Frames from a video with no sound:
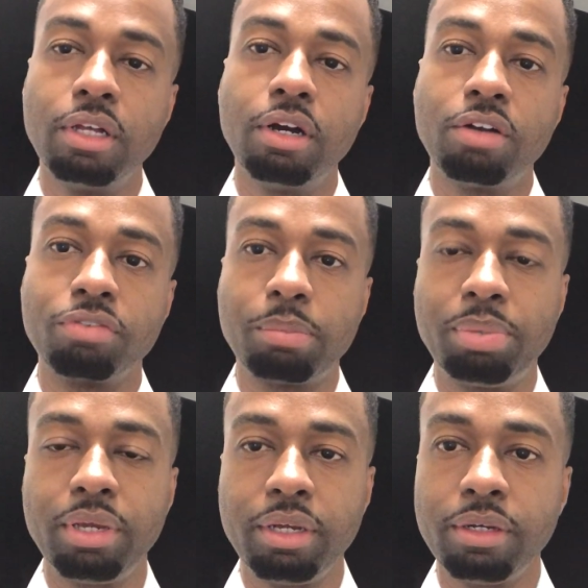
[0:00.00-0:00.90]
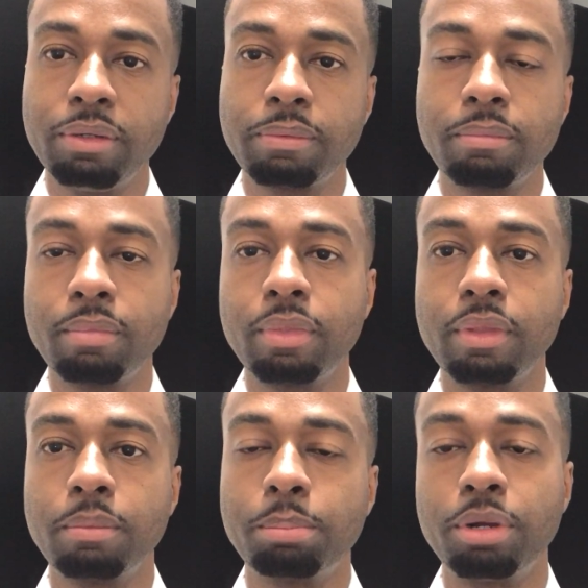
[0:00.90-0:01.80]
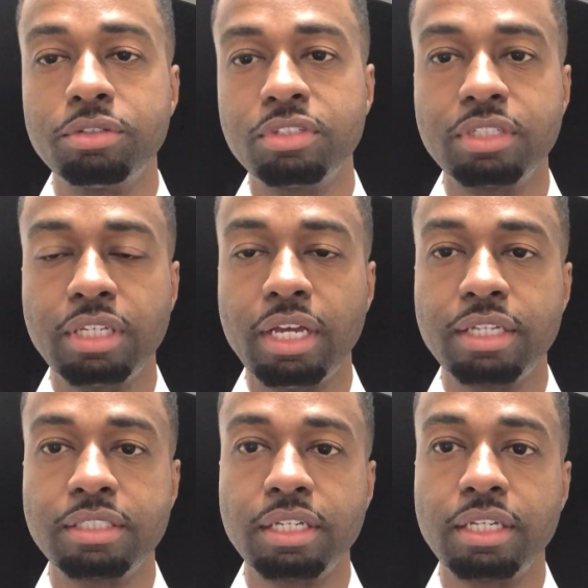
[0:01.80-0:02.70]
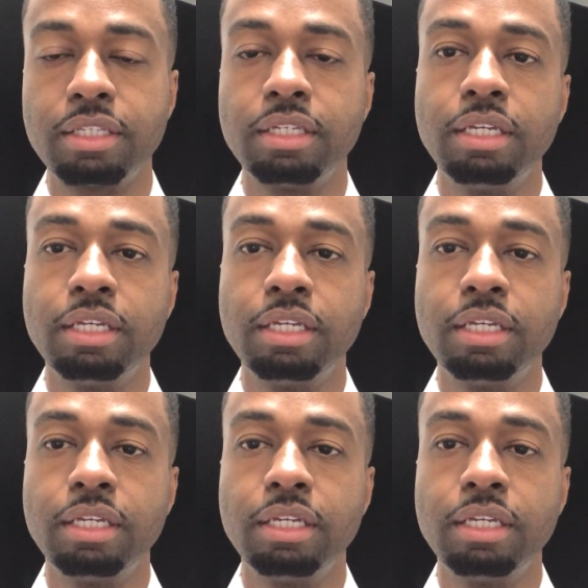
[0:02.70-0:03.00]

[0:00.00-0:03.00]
of repair, purchasing the asset,